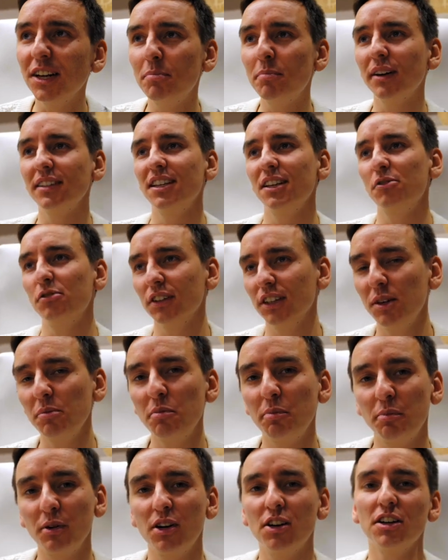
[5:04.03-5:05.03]
a Patek
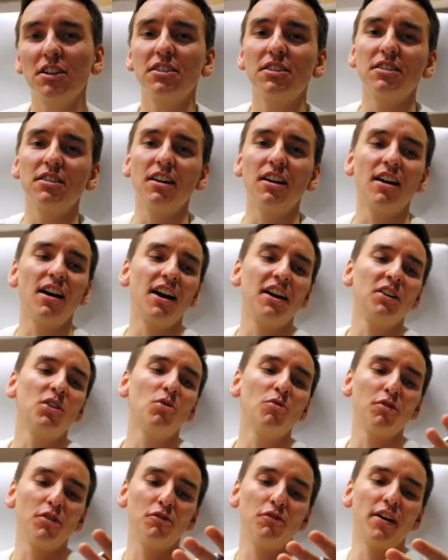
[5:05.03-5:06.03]
Philippe because uh, I
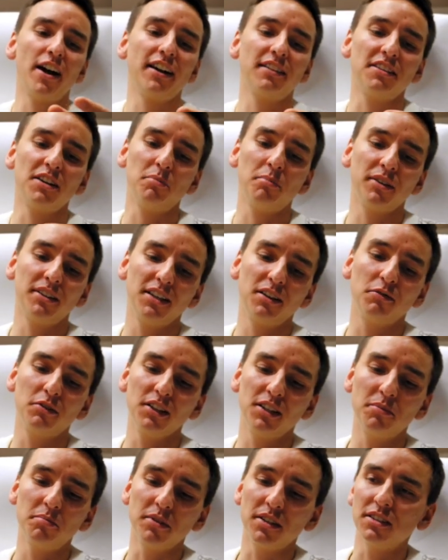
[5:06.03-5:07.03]
know for a fact that Patek
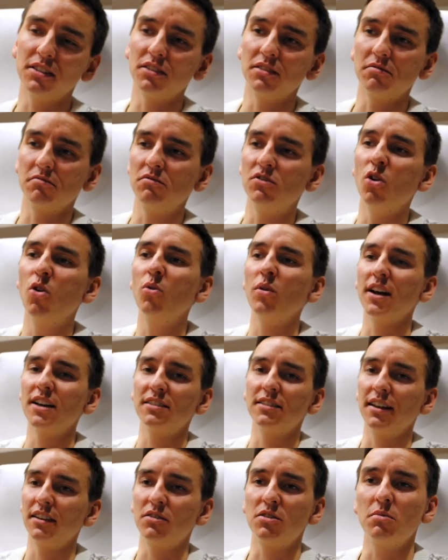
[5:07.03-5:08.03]
Philippe is known
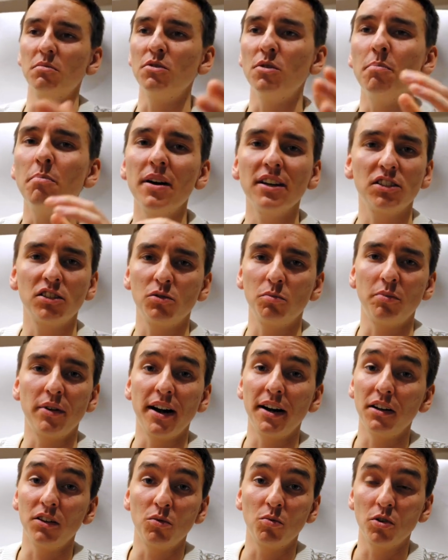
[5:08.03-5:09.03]
as like the, the best
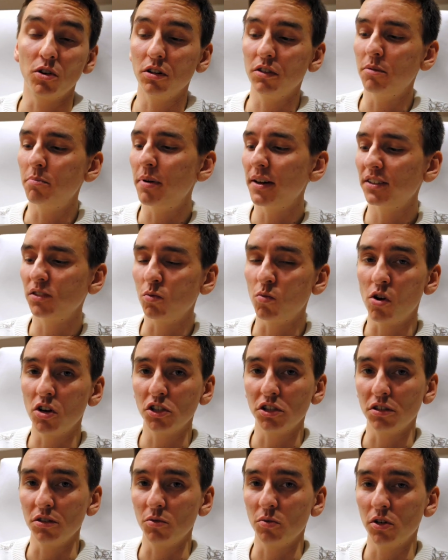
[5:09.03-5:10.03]
brand in the world, the best
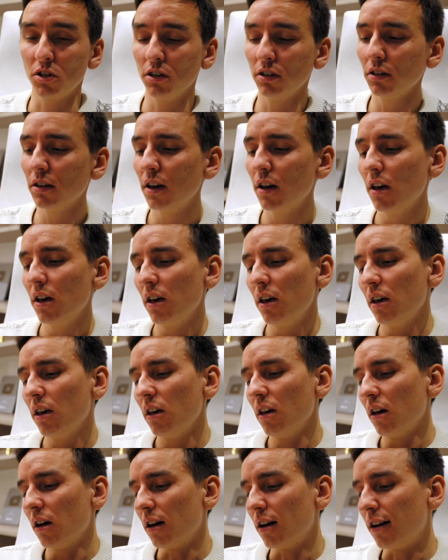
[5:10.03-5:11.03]
watch in the world.
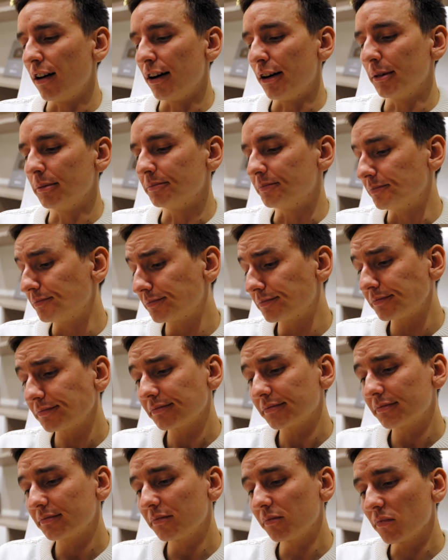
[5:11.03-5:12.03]
Um,
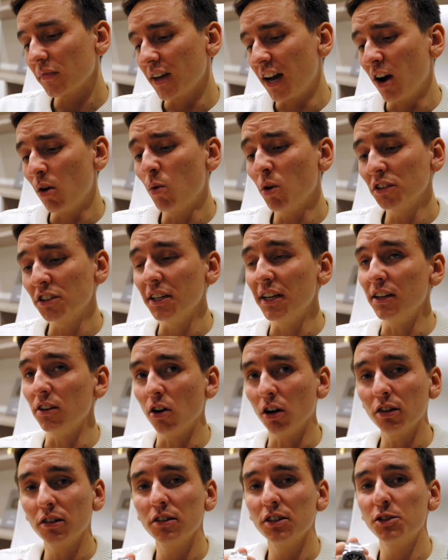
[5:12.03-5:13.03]
I wanted a
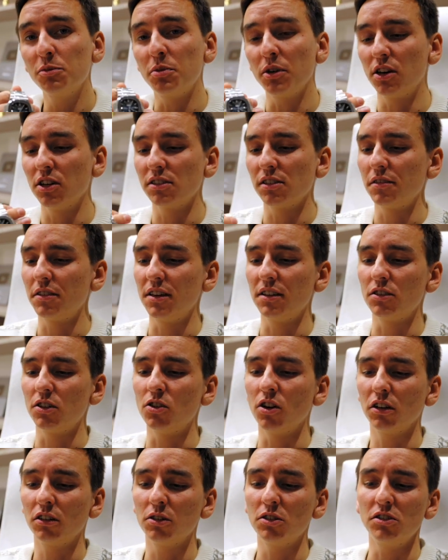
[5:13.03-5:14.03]
Nautilus because I think the
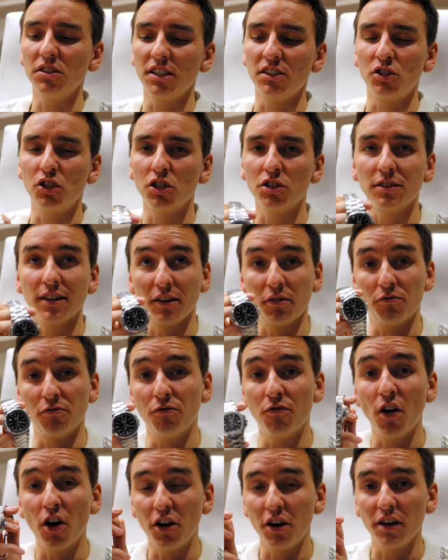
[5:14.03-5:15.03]
Nautilus is just like
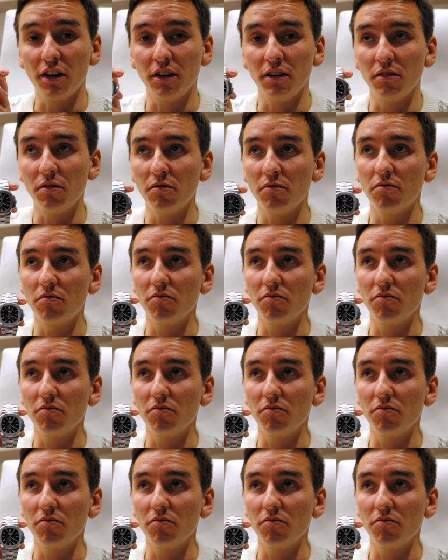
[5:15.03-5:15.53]
very